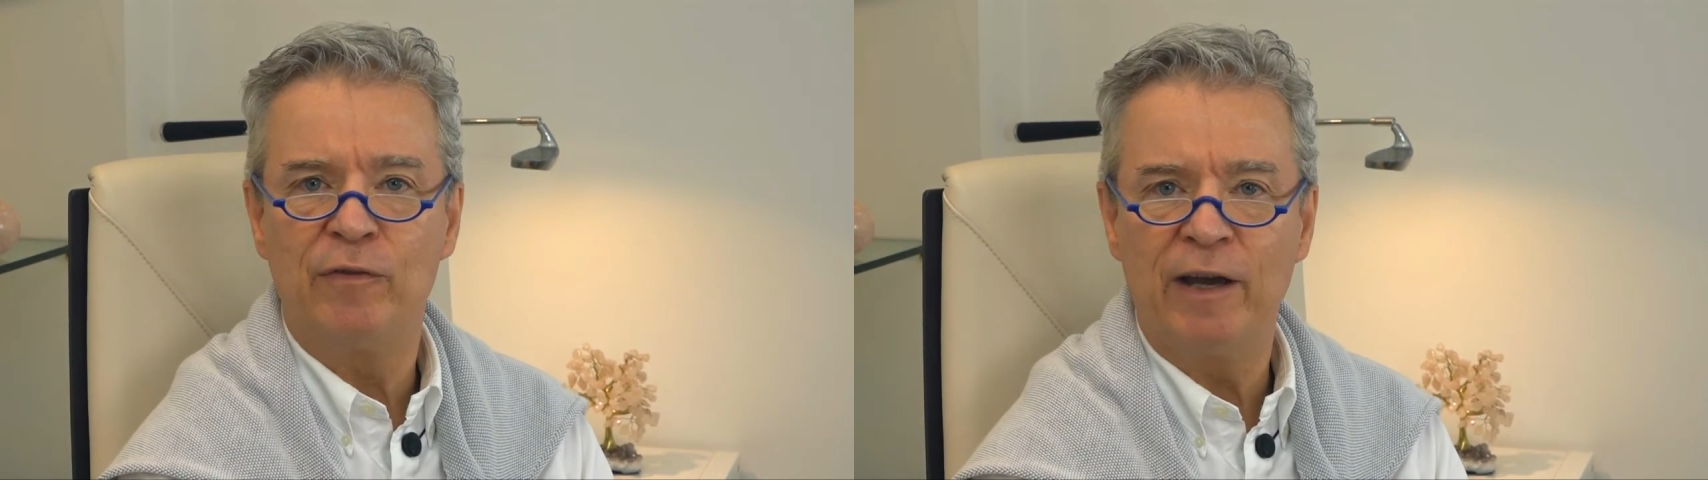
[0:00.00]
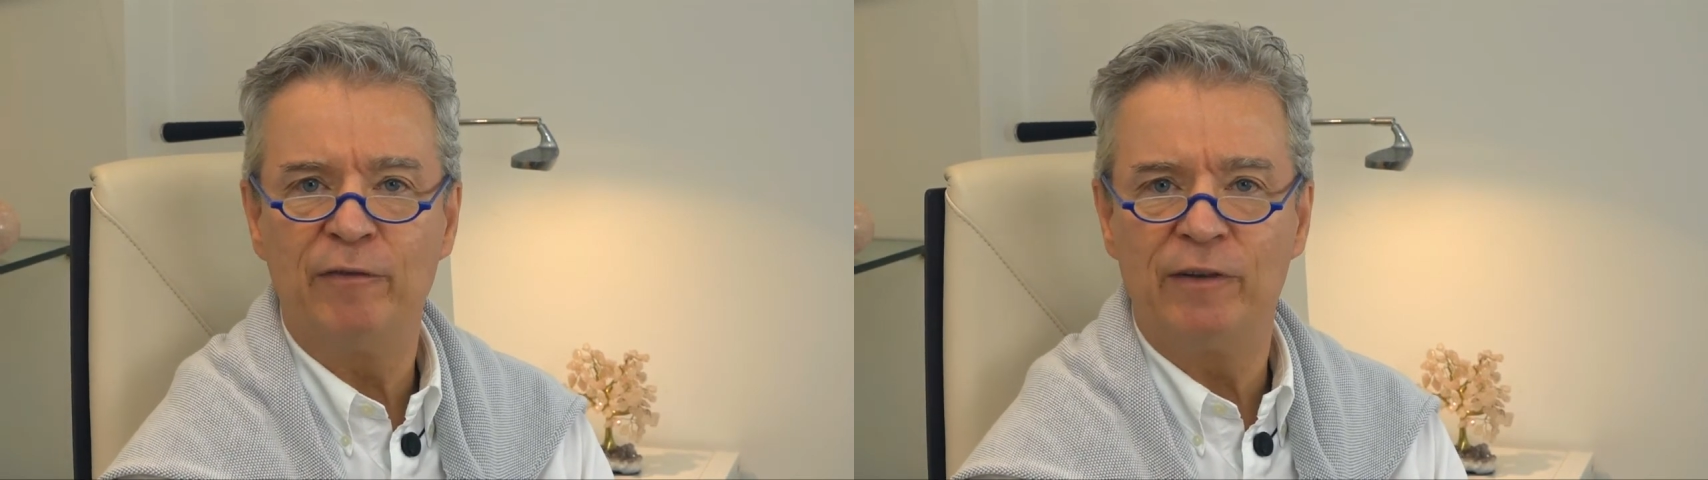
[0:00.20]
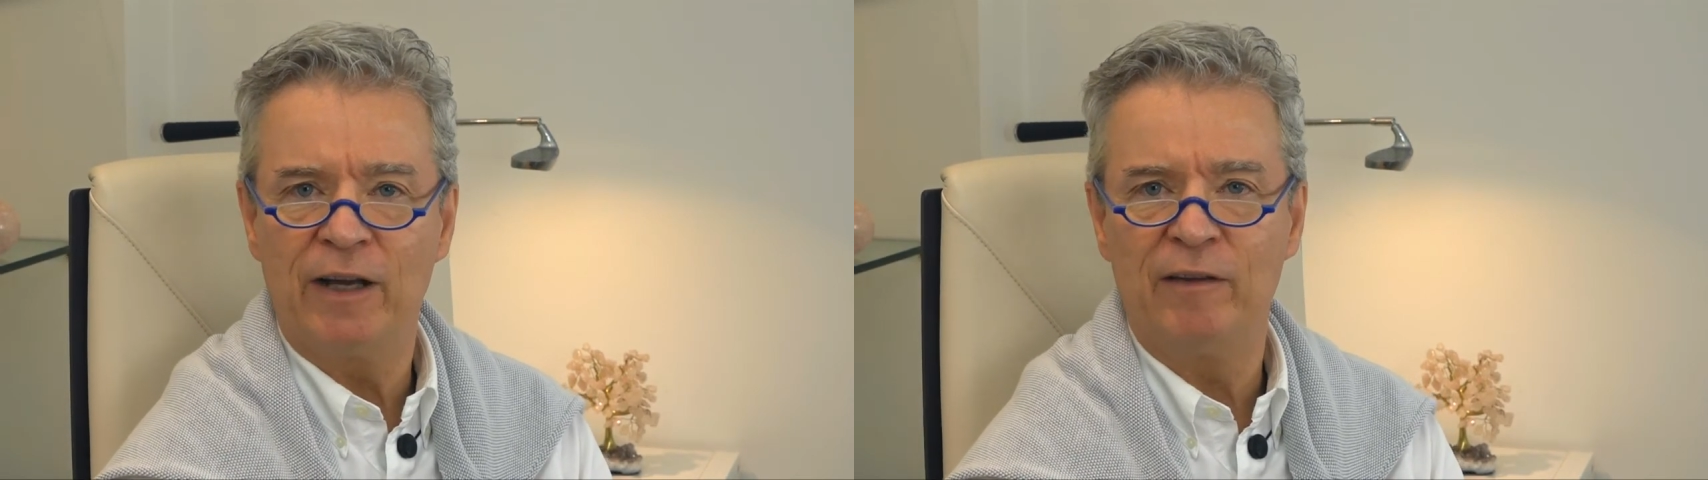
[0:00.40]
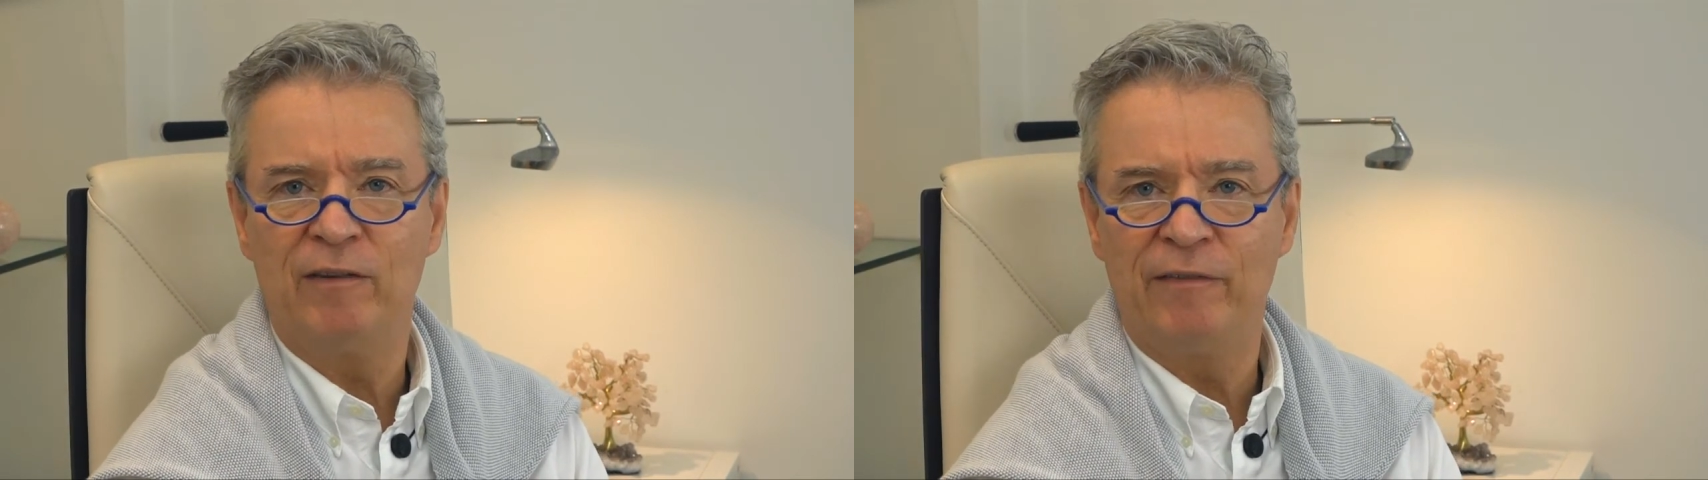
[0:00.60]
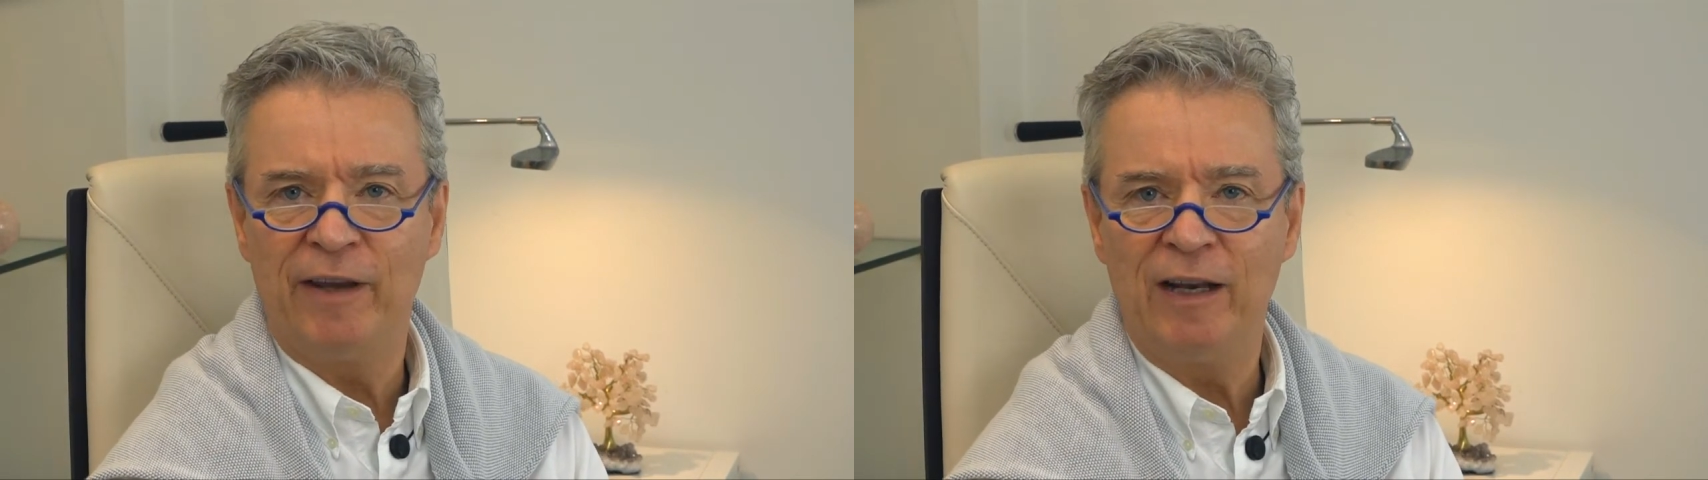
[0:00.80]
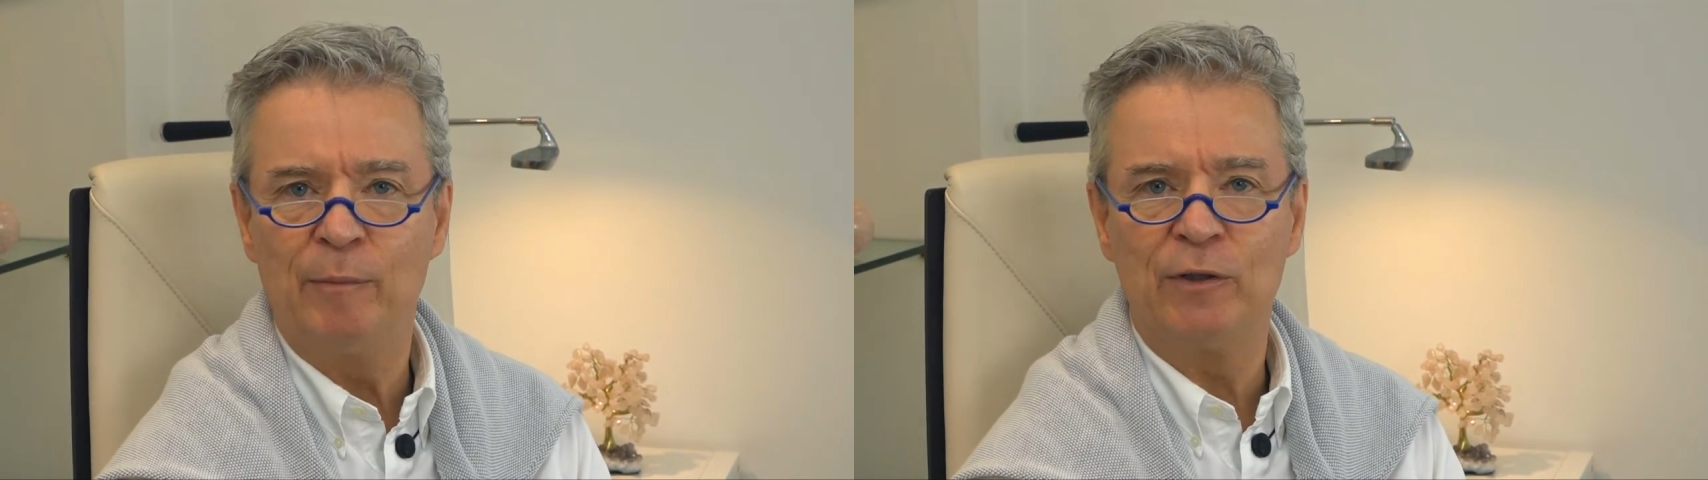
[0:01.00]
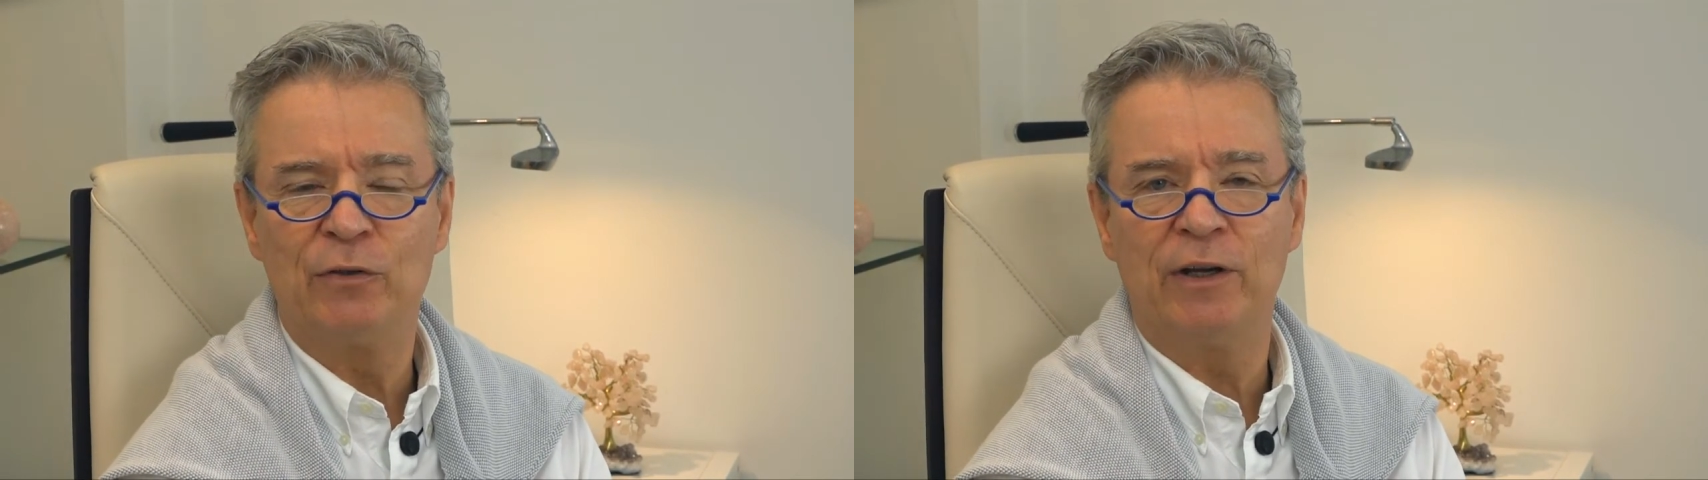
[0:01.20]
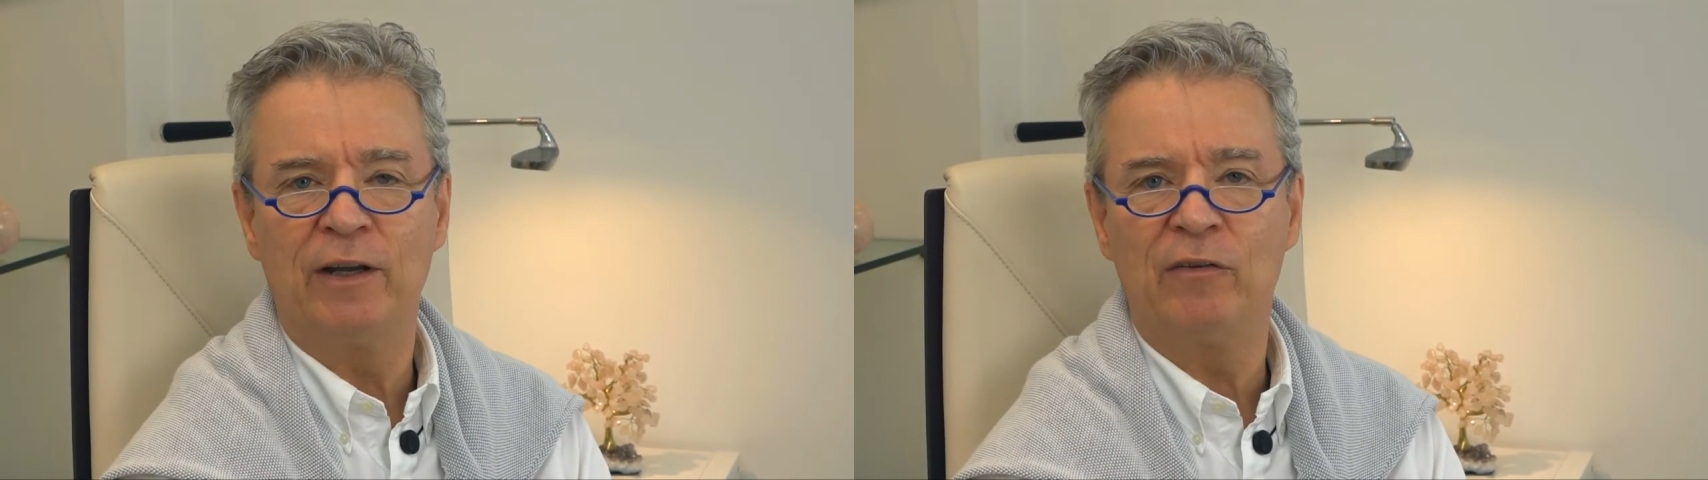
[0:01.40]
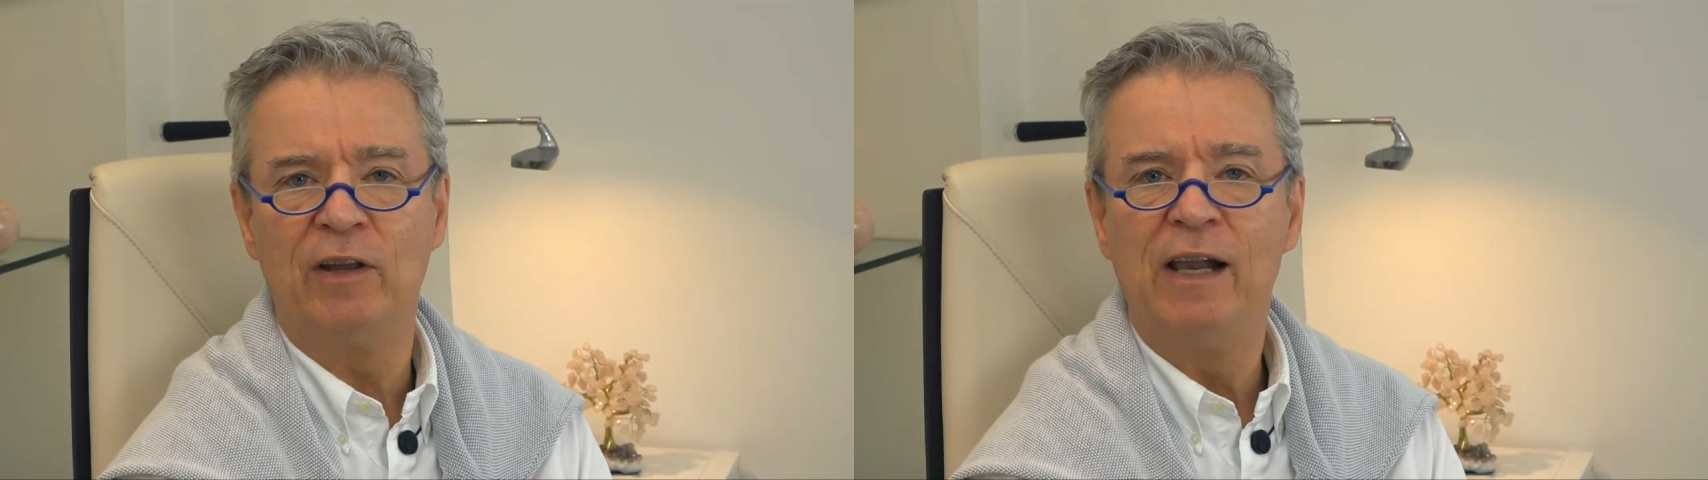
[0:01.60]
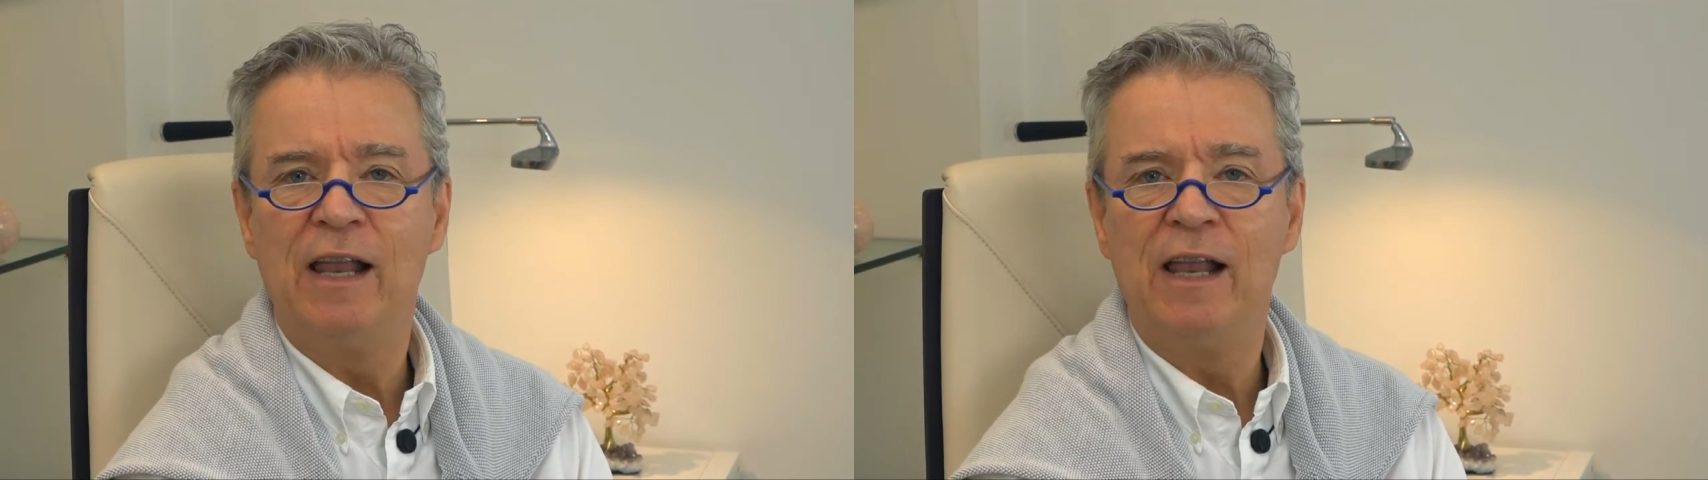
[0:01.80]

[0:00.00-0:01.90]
5 dice available to us,